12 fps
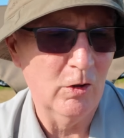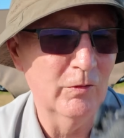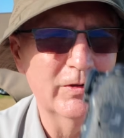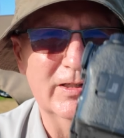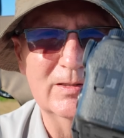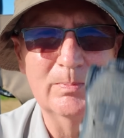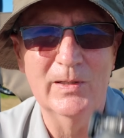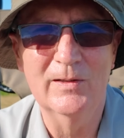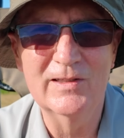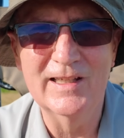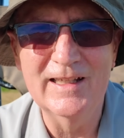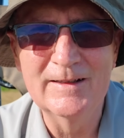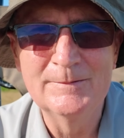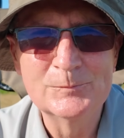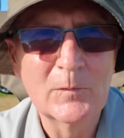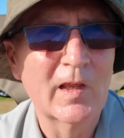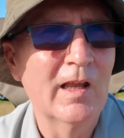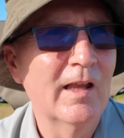on this beauty
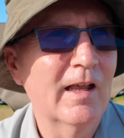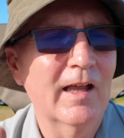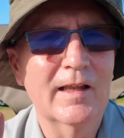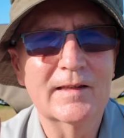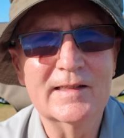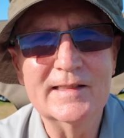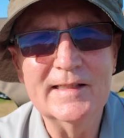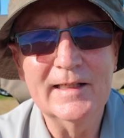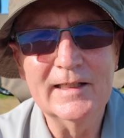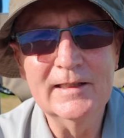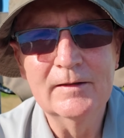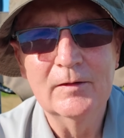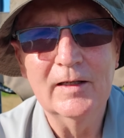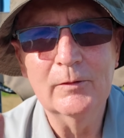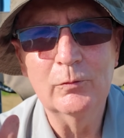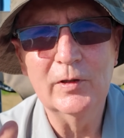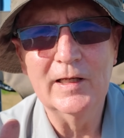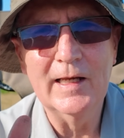and see
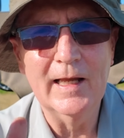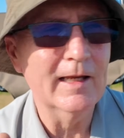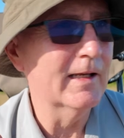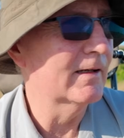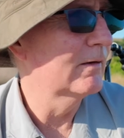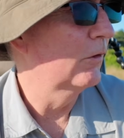if we can get in